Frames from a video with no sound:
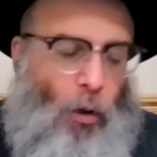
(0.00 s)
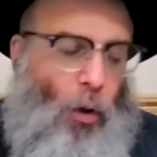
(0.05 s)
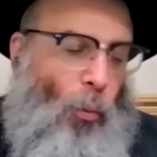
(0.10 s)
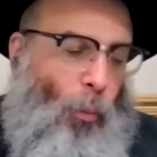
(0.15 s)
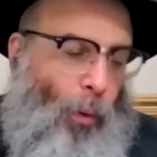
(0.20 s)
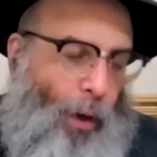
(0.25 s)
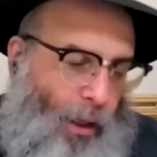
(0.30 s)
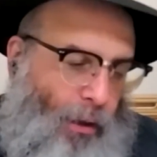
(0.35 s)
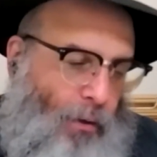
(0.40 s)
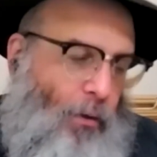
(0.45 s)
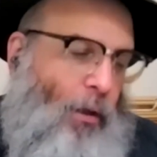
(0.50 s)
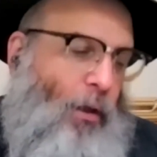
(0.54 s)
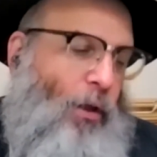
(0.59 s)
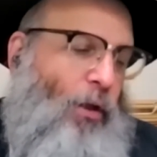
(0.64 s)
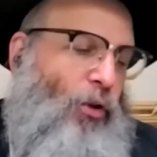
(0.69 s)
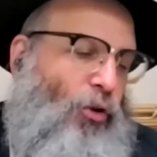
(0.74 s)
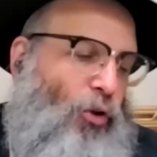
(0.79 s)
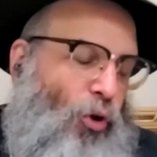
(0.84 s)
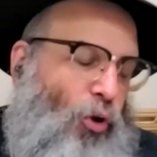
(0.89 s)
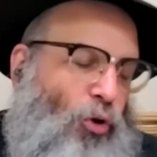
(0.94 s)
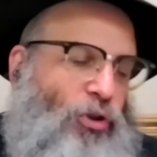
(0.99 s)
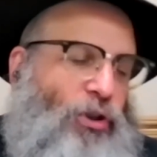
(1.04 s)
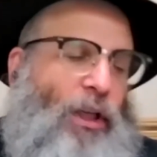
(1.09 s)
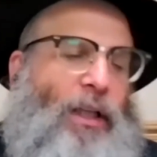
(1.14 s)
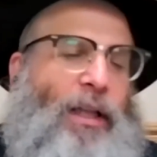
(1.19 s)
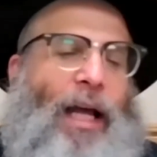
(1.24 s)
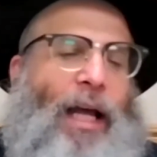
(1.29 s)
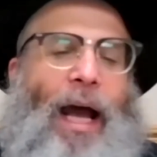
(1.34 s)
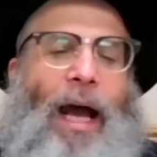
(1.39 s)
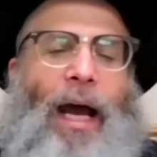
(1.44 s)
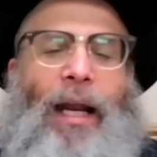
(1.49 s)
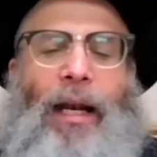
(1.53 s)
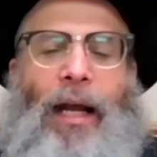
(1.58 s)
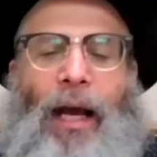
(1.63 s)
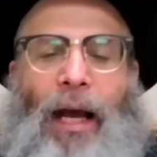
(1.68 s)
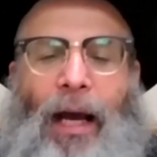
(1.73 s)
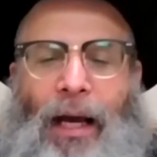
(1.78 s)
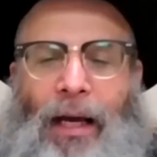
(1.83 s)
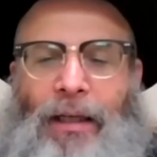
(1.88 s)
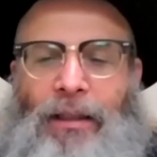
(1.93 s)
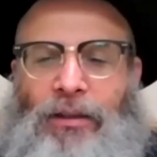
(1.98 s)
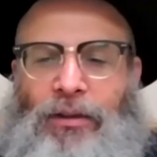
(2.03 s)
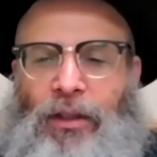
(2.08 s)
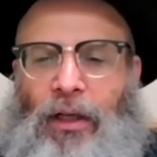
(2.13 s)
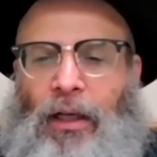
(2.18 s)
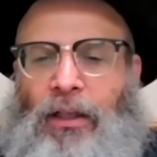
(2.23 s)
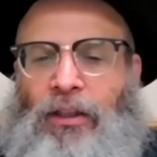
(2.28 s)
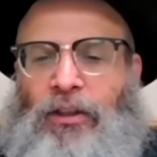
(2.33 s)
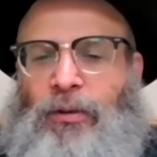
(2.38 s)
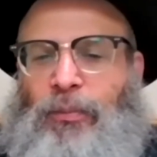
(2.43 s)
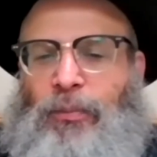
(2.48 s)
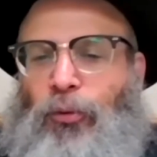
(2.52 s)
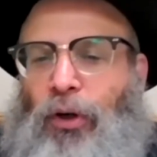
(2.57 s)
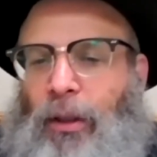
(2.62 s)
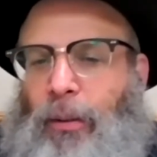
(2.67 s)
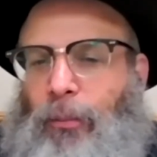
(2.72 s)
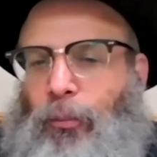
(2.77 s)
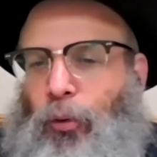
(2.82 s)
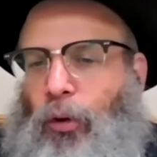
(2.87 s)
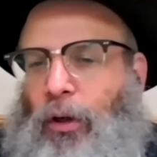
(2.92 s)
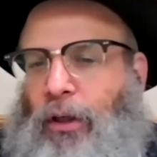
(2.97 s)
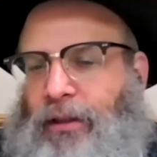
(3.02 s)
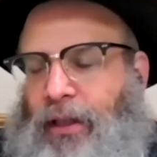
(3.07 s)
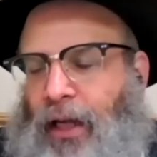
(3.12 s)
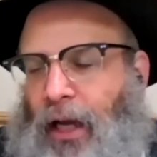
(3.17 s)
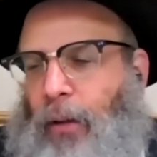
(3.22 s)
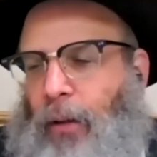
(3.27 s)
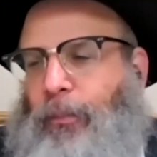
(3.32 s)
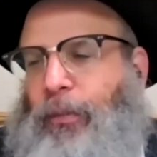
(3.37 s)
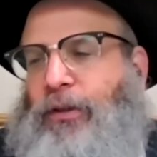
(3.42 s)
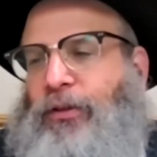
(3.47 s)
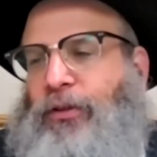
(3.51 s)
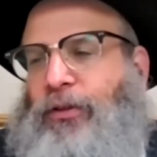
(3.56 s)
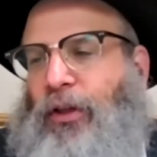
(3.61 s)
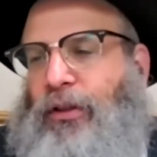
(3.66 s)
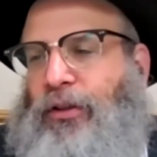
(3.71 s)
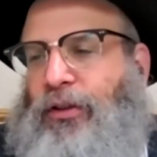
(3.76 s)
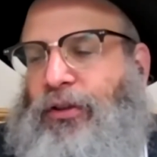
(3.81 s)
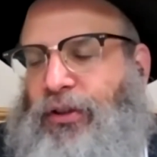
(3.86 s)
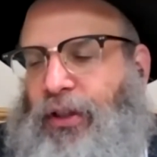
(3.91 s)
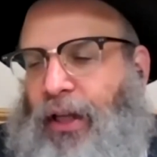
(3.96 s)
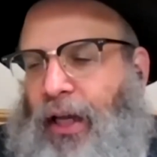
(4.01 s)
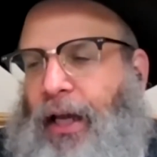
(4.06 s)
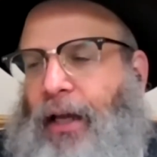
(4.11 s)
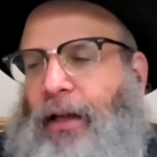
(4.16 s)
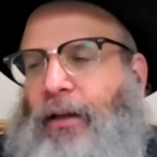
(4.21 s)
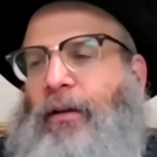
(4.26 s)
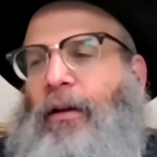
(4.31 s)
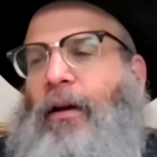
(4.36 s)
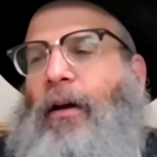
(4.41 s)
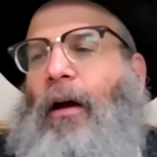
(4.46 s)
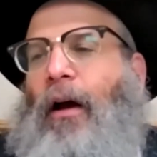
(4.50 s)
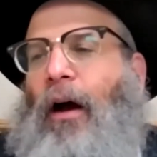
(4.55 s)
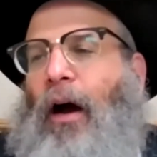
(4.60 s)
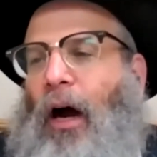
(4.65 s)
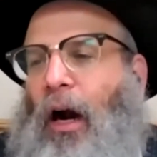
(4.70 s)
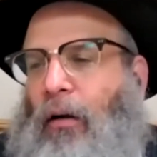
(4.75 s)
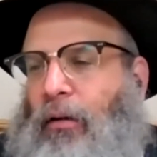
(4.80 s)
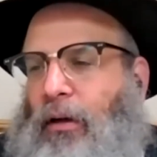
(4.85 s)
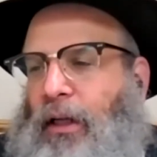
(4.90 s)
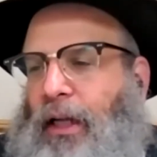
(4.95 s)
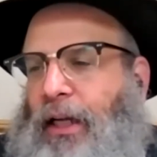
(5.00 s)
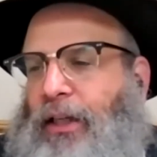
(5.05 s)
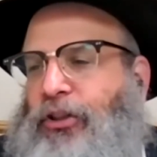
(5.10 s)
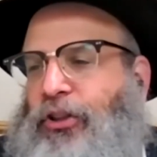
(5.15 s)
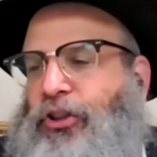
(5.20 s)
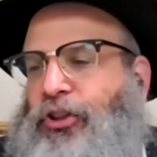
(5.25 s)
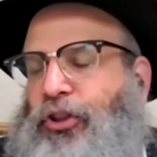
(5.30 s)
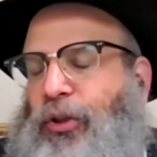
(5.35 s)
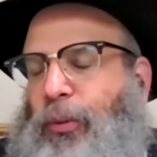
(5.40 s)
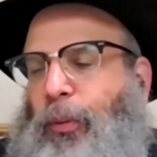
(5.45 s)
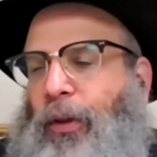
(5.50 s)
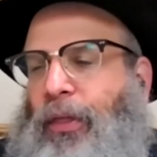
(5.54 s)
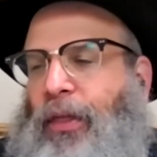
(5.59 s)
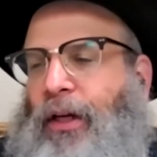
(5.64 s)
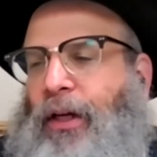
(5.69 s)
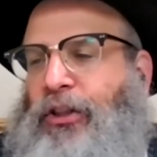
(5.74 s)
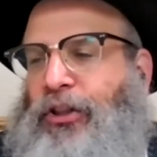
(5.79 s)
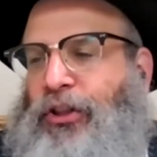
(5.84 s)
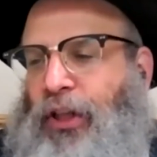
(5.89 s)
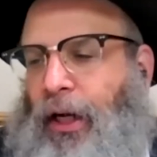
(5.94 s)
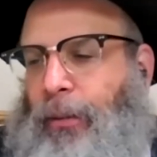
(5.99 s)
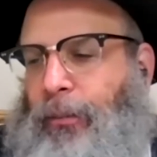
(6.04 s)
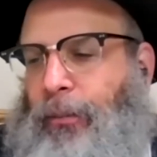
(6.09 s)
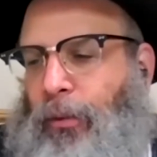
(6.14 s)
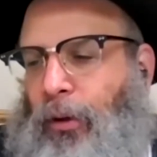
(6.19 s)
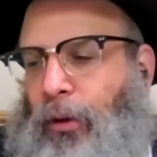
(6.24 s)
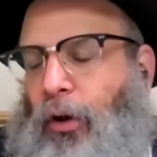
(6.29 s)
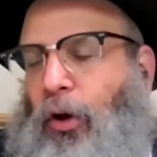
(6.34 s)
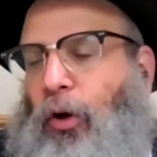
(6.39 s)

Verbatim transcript: Well, using that as a springboard to help us understand our relationship with Hashem,